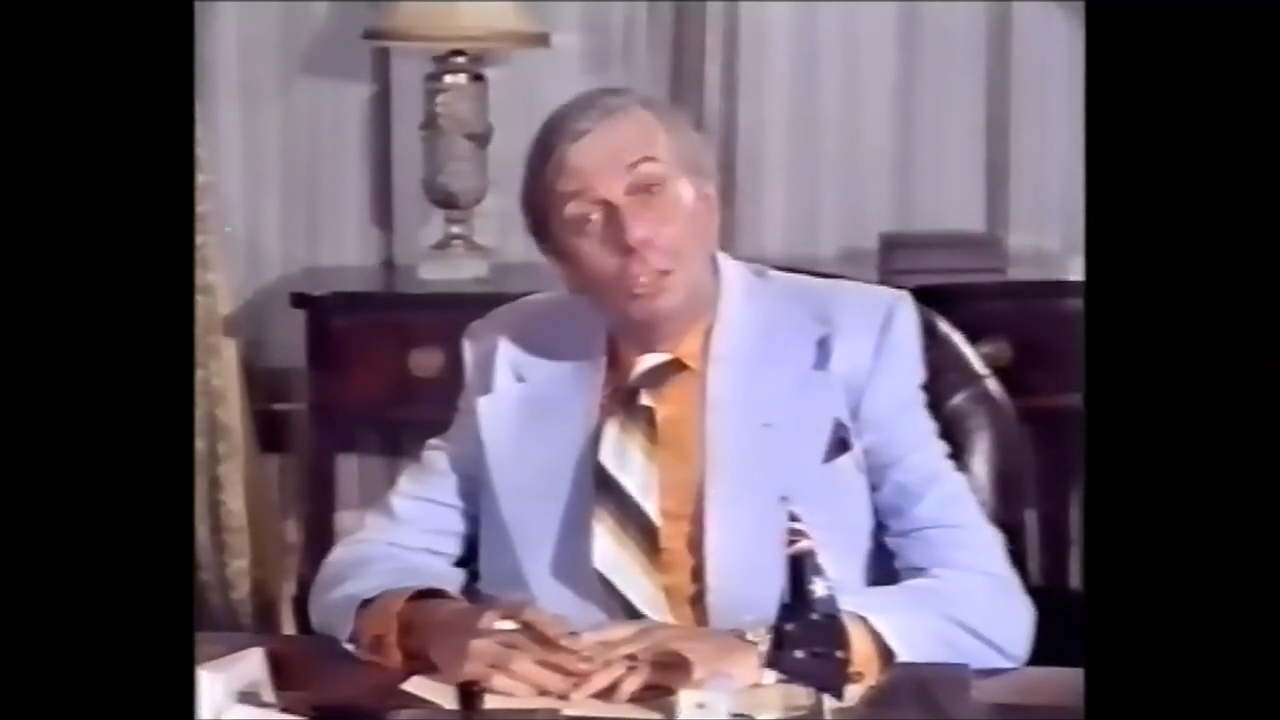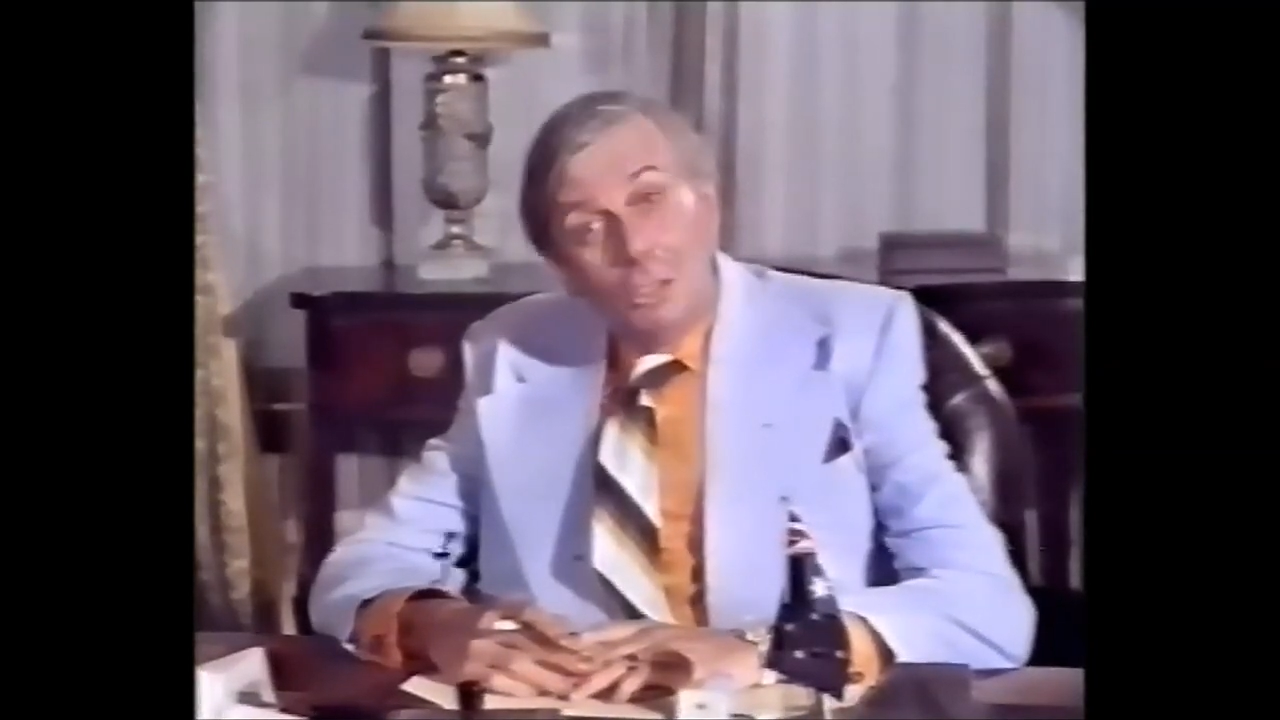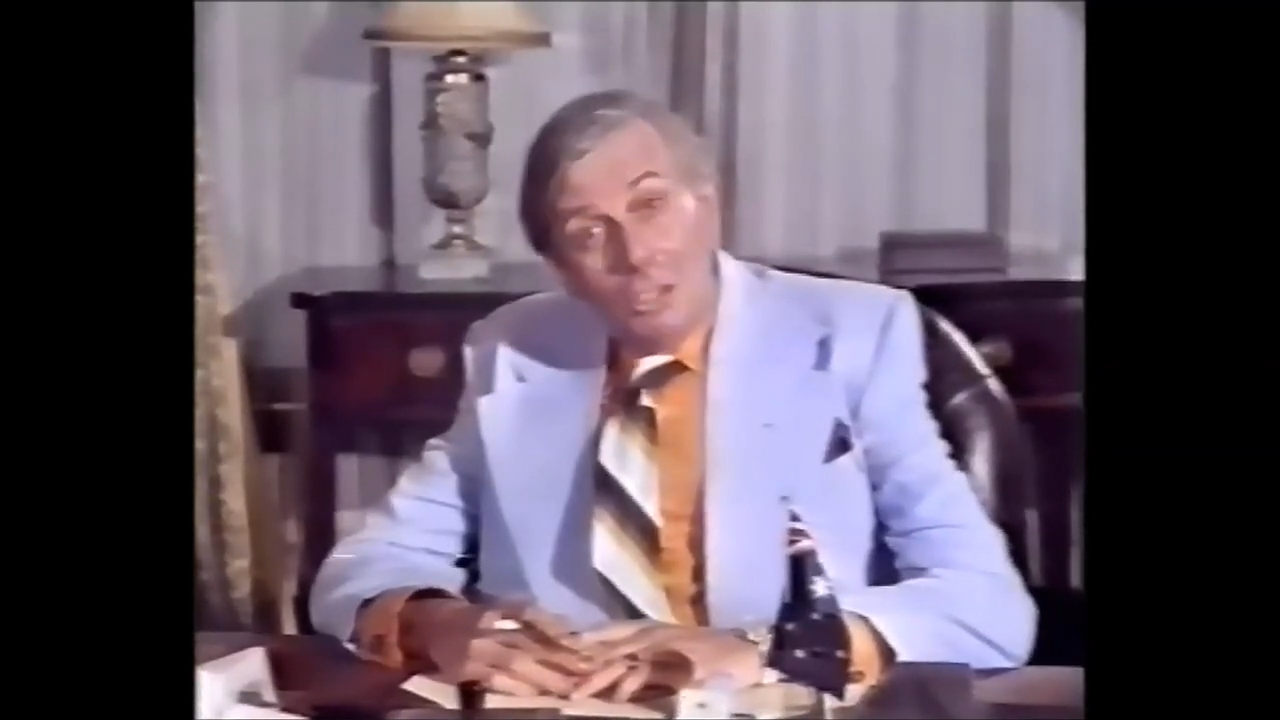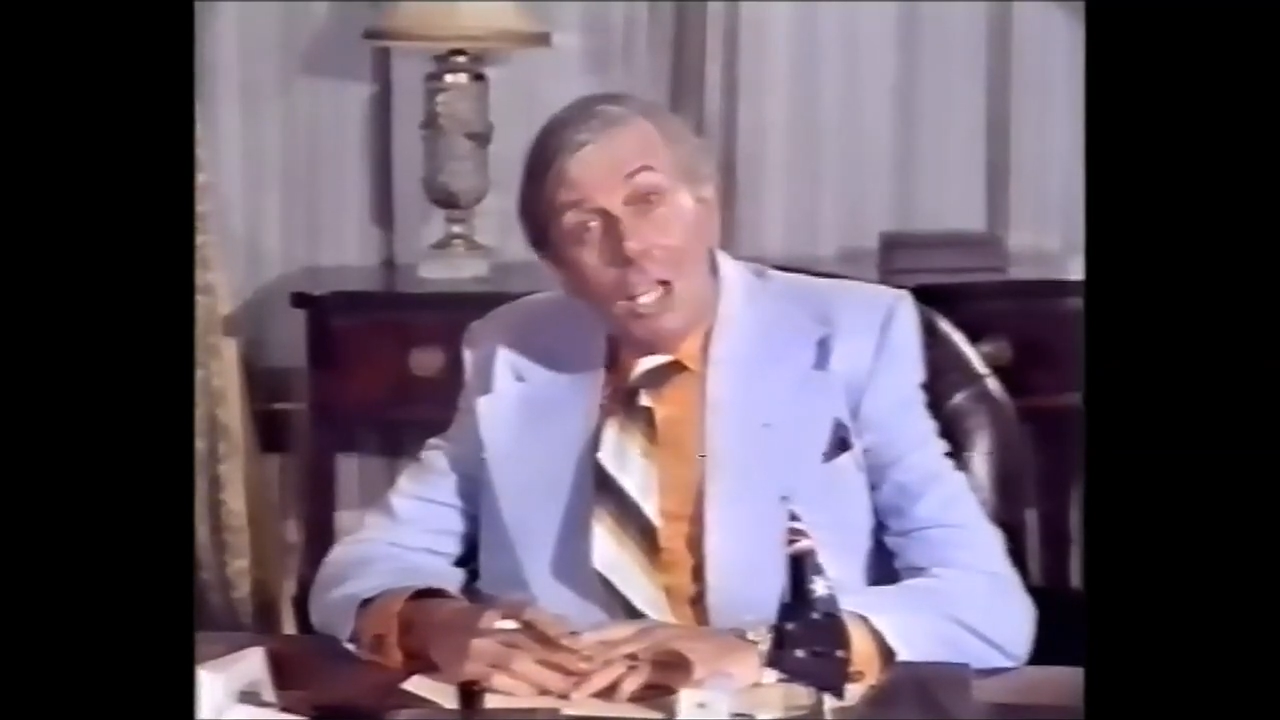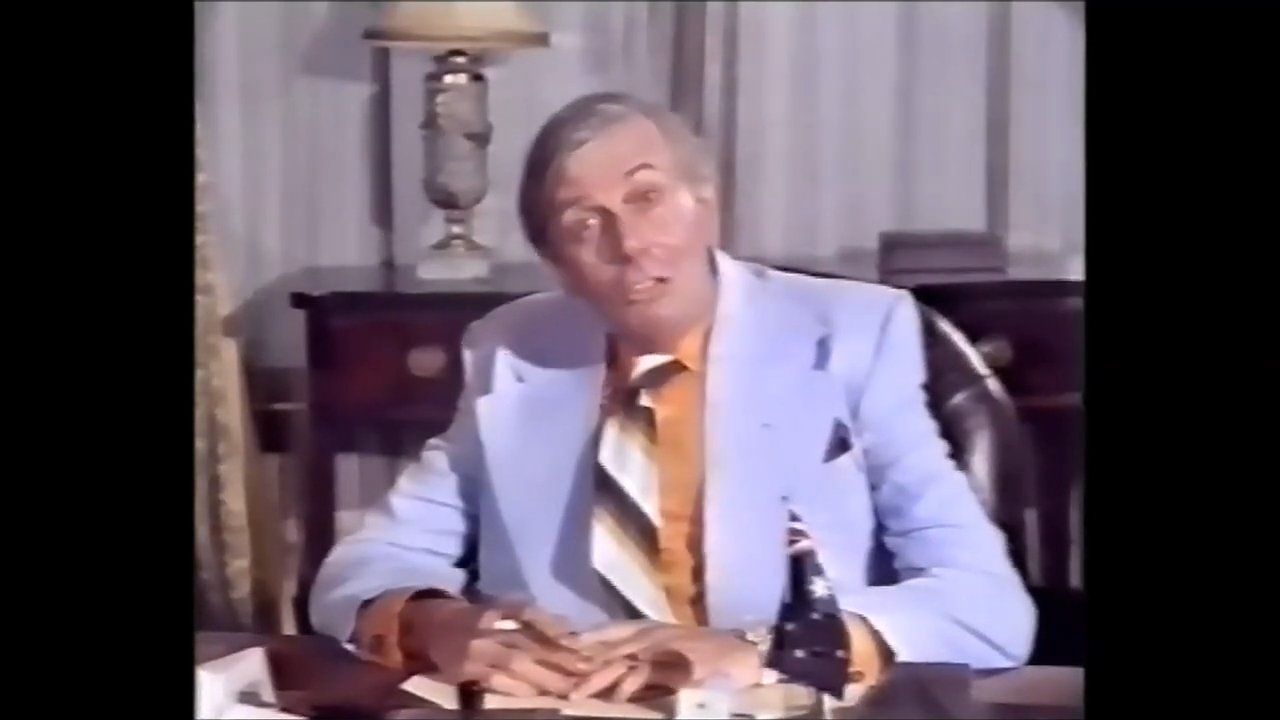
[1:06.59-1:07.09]

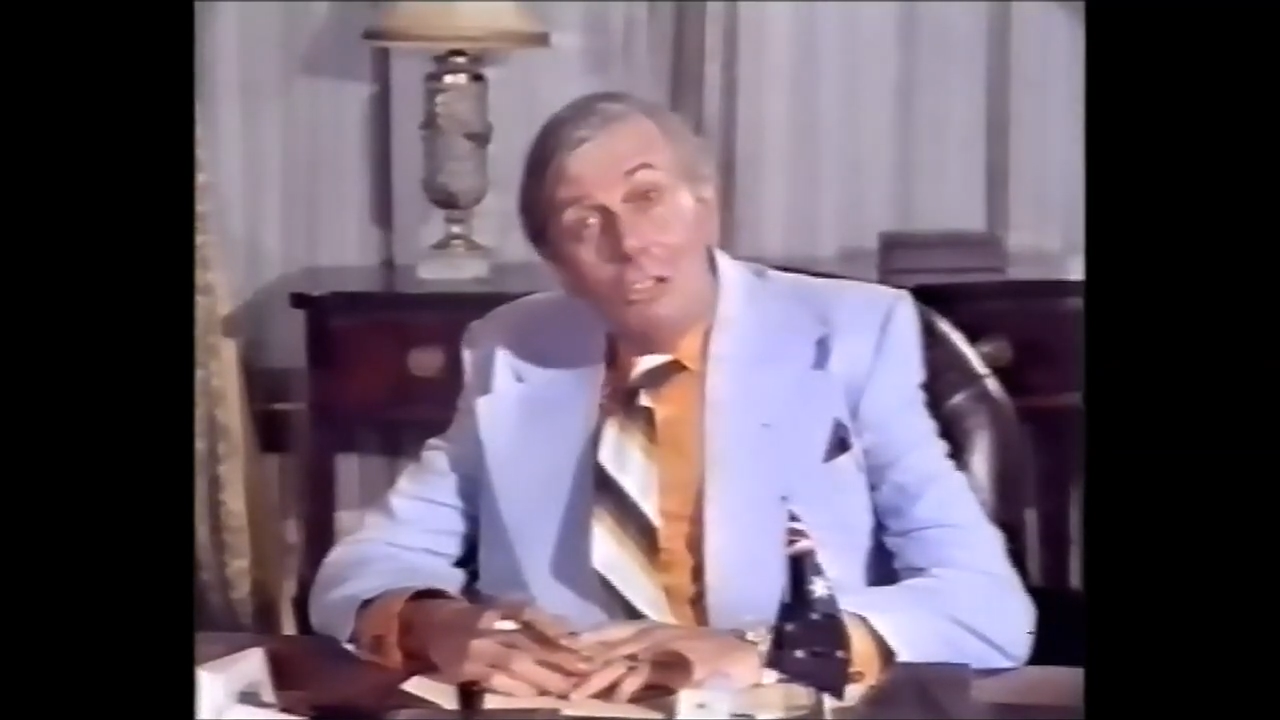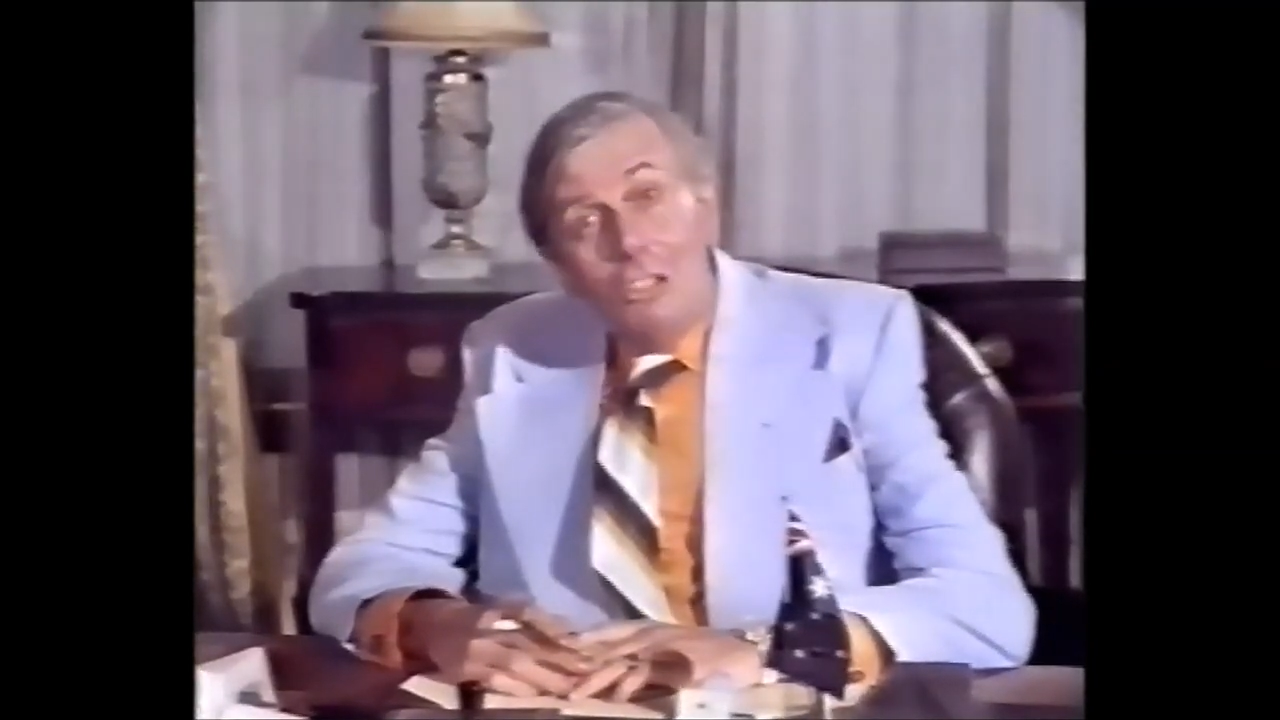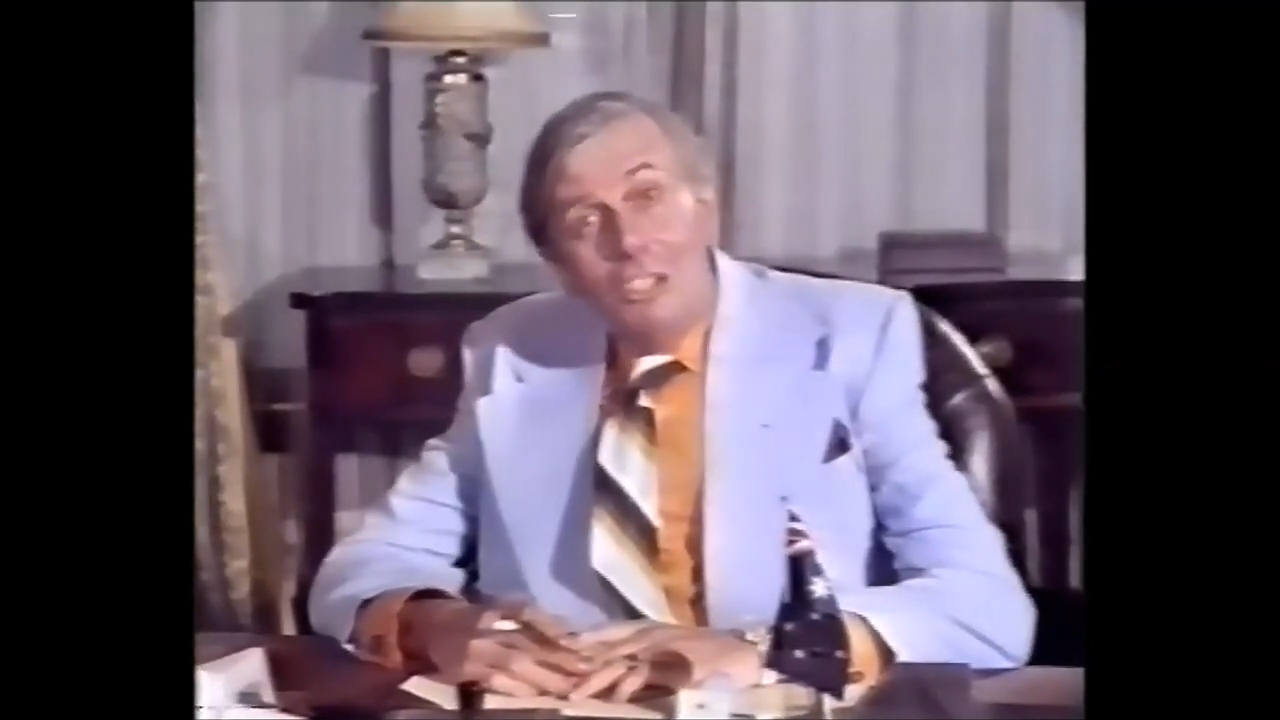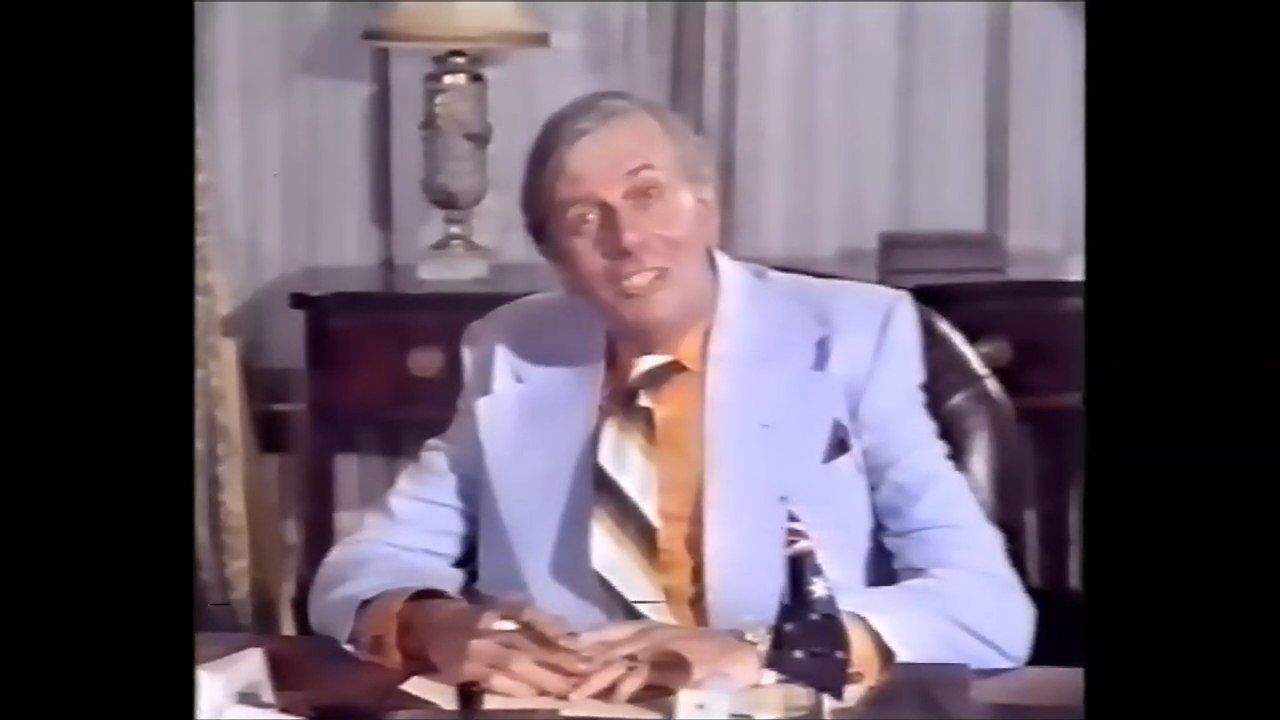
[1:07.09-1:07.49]
as such